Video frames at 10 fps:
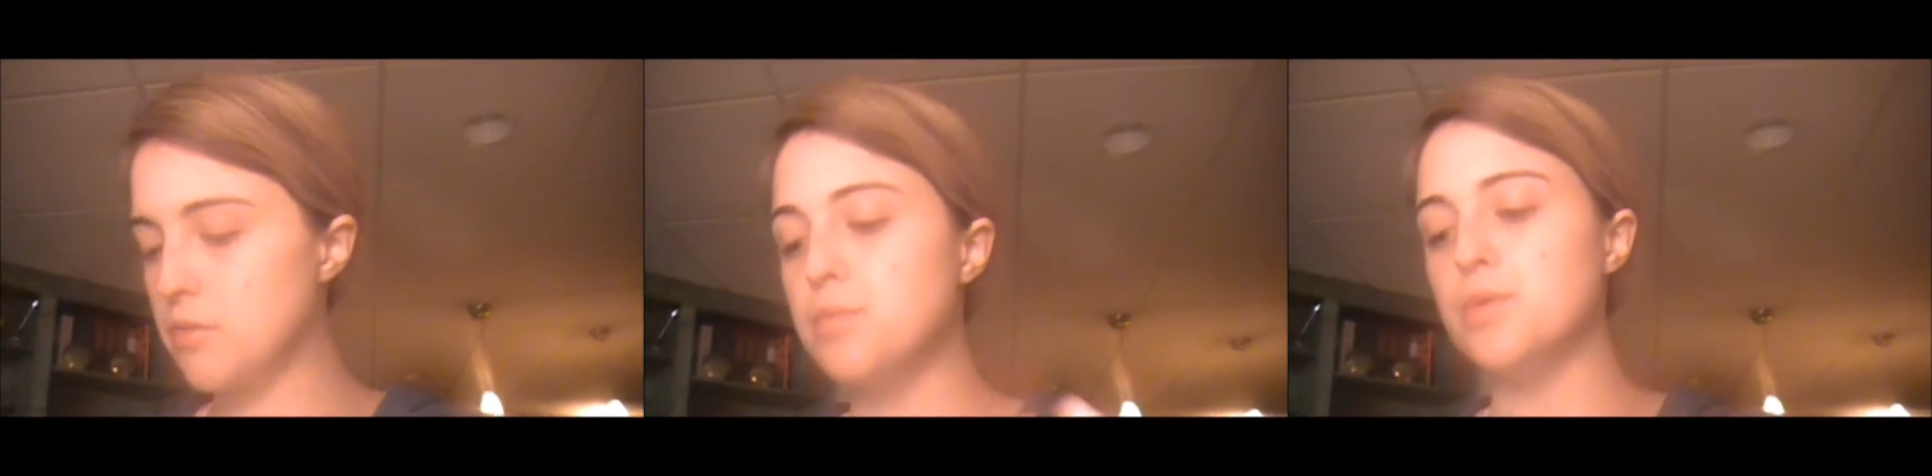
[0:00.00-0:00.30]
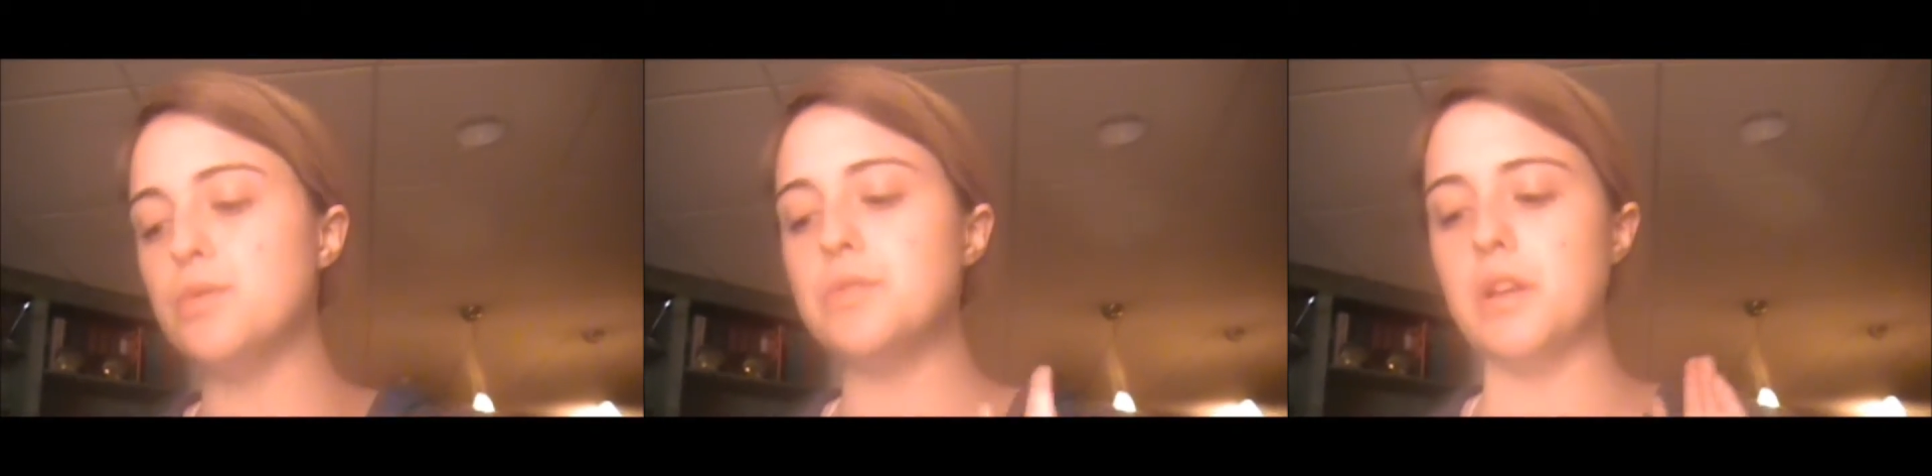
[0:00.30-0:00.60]
of
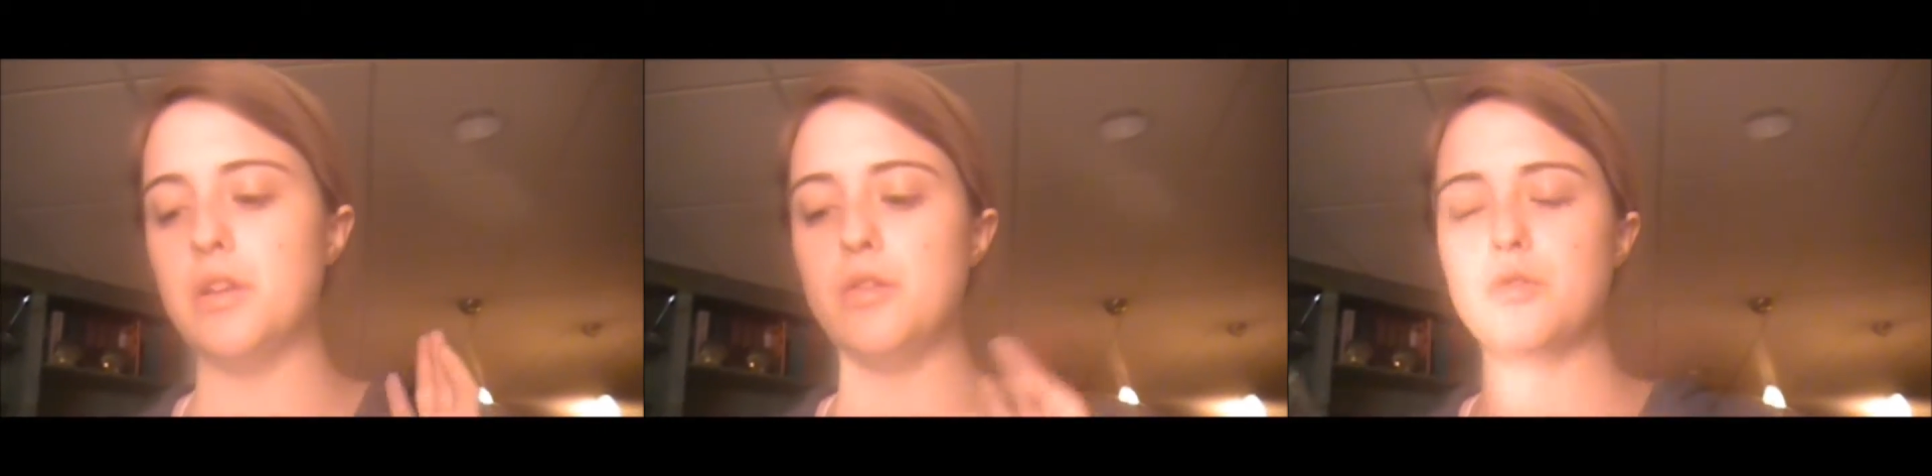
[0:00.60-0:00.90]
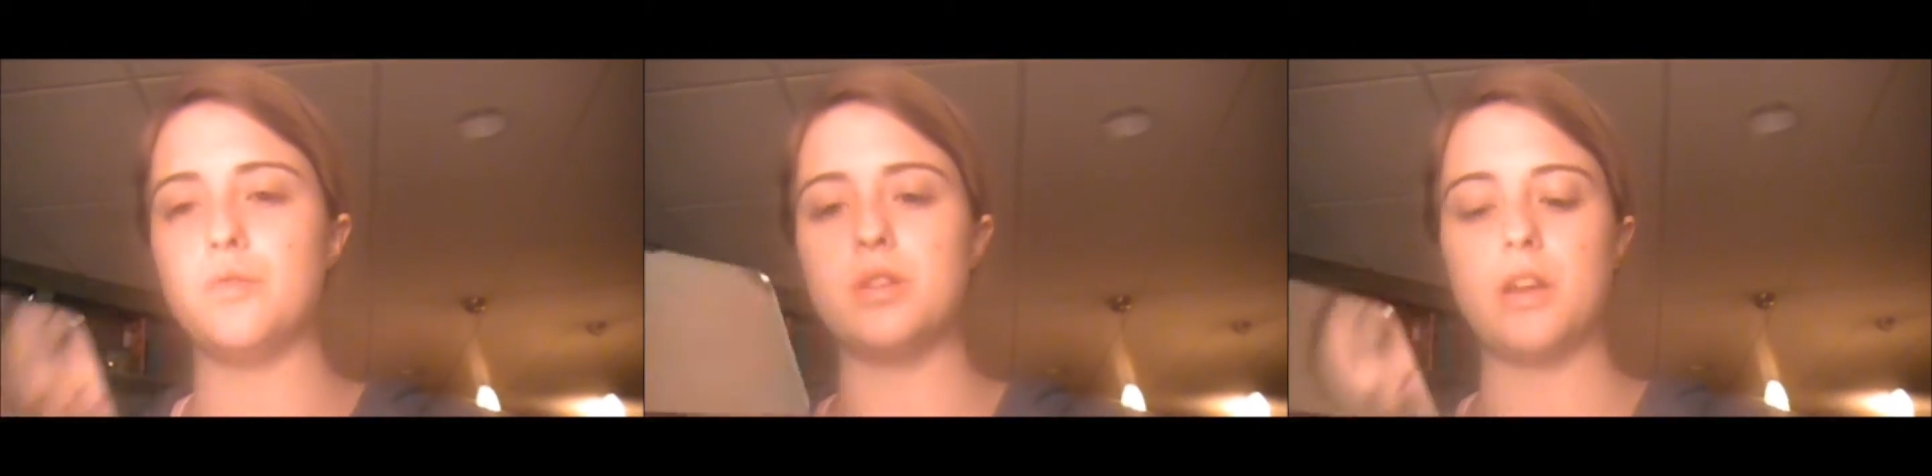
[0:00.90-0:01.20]
blues and
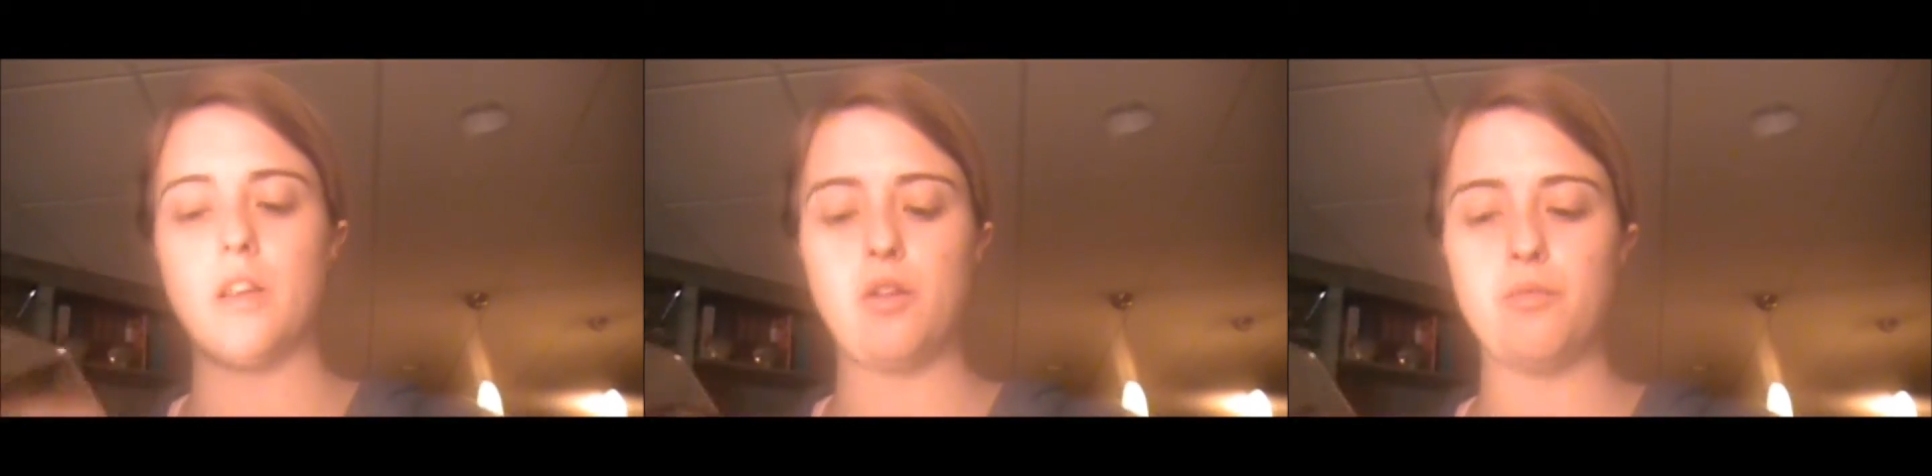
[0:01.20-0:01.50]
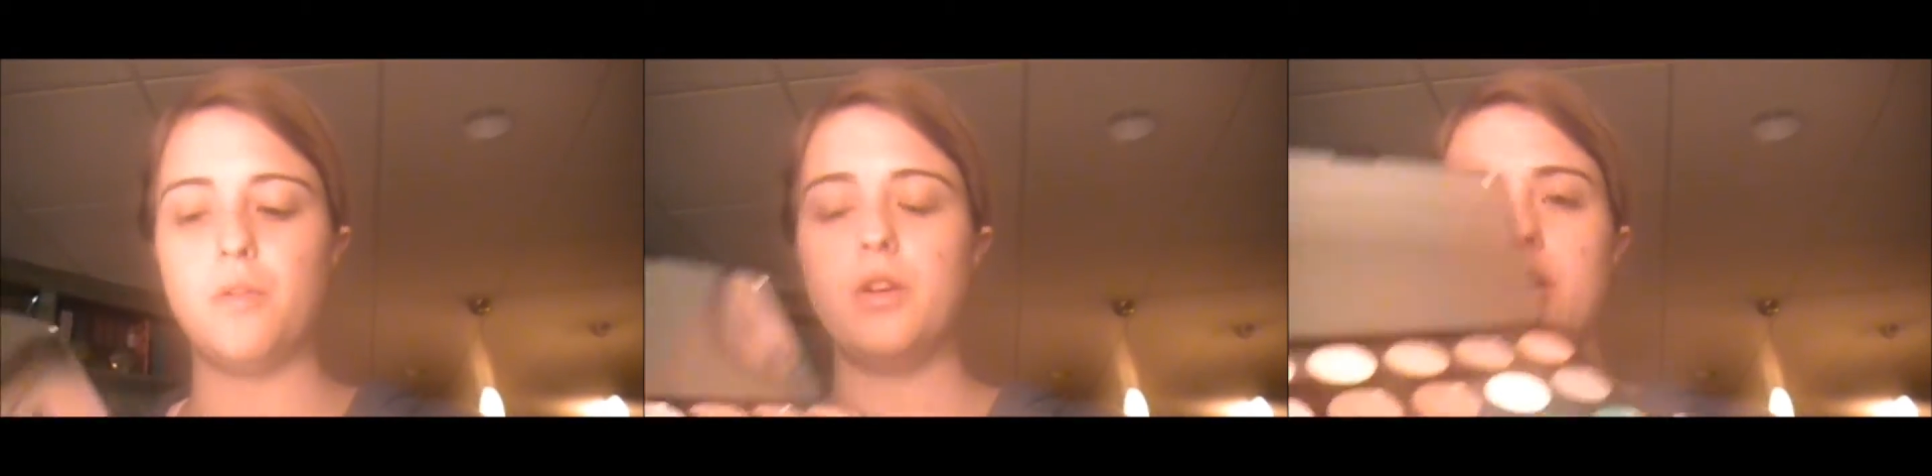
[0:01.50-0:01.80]
neutrals because I love